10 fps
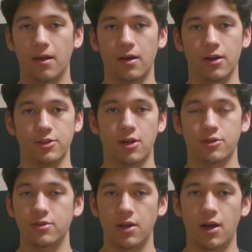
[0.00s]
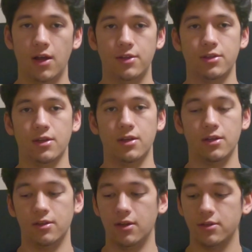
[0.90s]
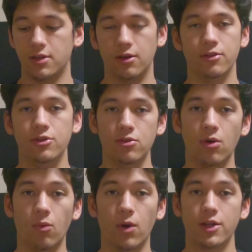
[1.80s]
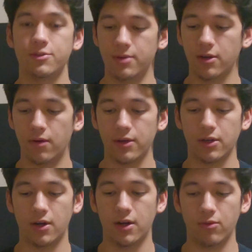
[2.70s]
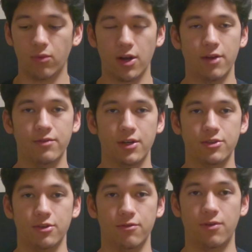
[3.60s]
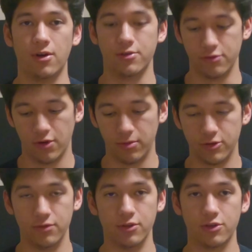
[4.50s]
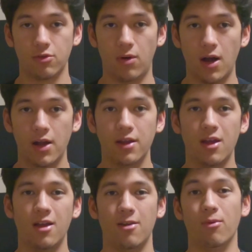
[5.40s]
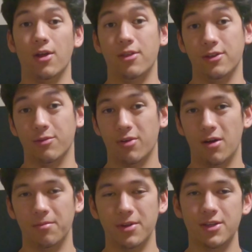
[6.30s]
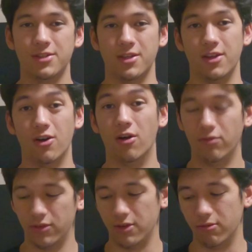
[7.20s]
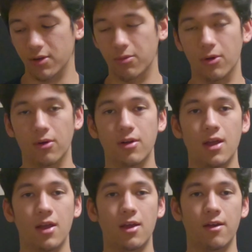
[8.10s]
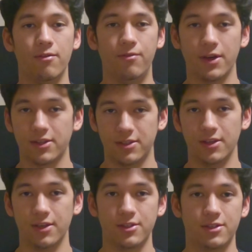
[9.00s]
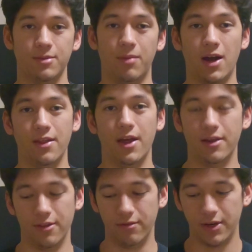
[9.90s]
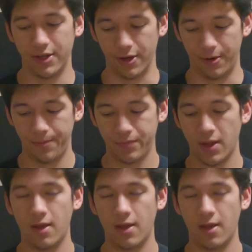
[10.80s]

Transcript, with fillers: uh, talk to you guys and tell you what has been going on, what I've done so far to troubleshoot this quad, what I think the problem is, and then hopefully we will fix this by the end of the video.